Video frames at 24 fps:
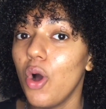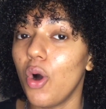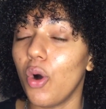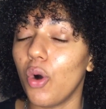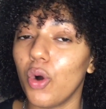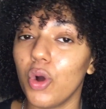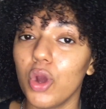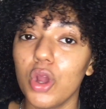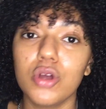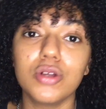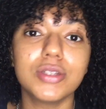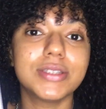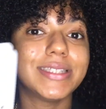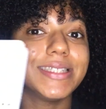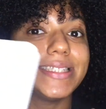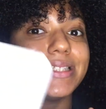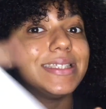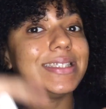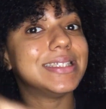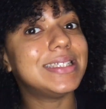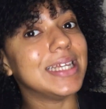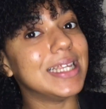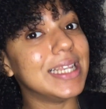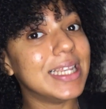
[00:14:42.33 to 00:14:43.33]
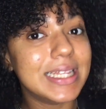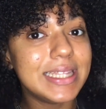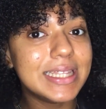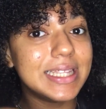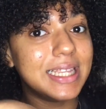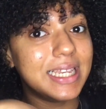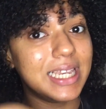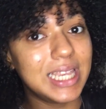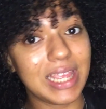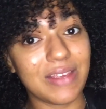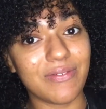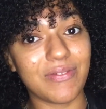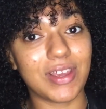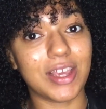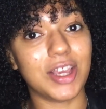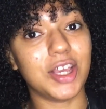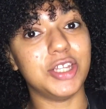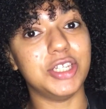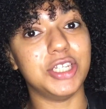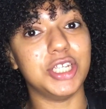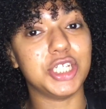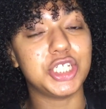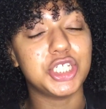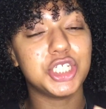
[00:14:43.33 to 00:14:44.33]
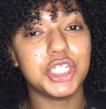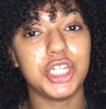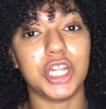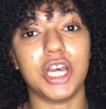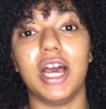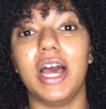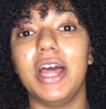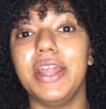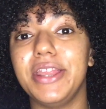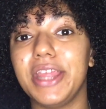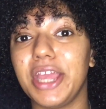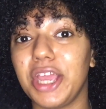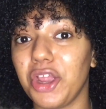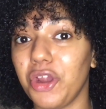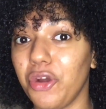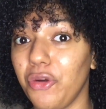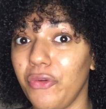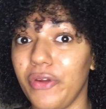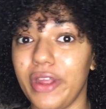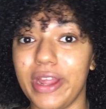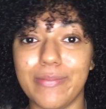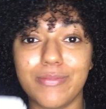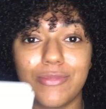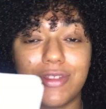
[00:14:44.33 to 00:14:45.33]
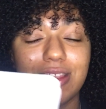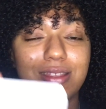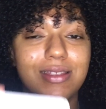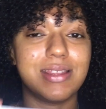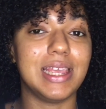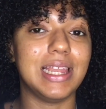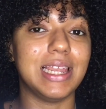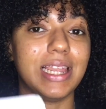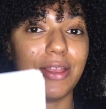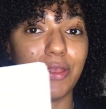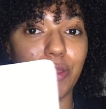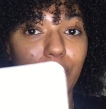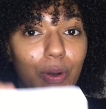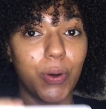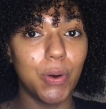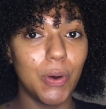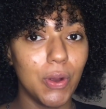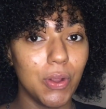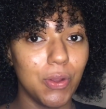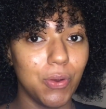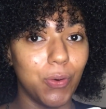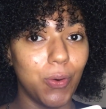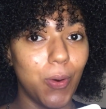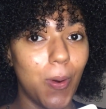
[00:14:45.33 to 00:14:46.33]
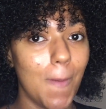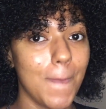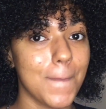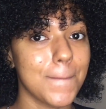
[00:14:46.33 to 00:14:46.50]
oil to seal in the leave-in conditioner, and then cream to seal in the oil.